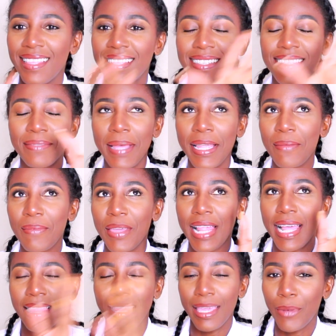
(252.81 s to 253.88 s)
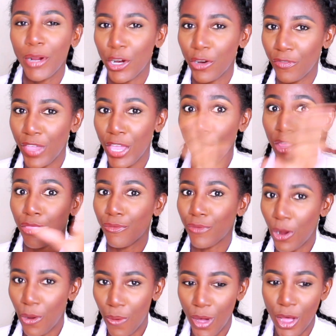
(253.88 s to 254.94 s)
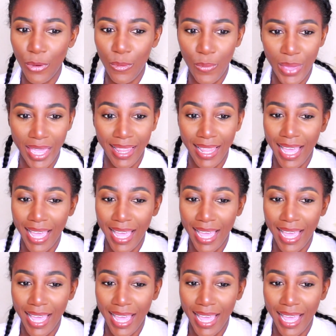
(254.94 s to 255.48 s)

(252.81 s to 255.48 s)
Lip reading: this is about to be like the perfect throw on wig.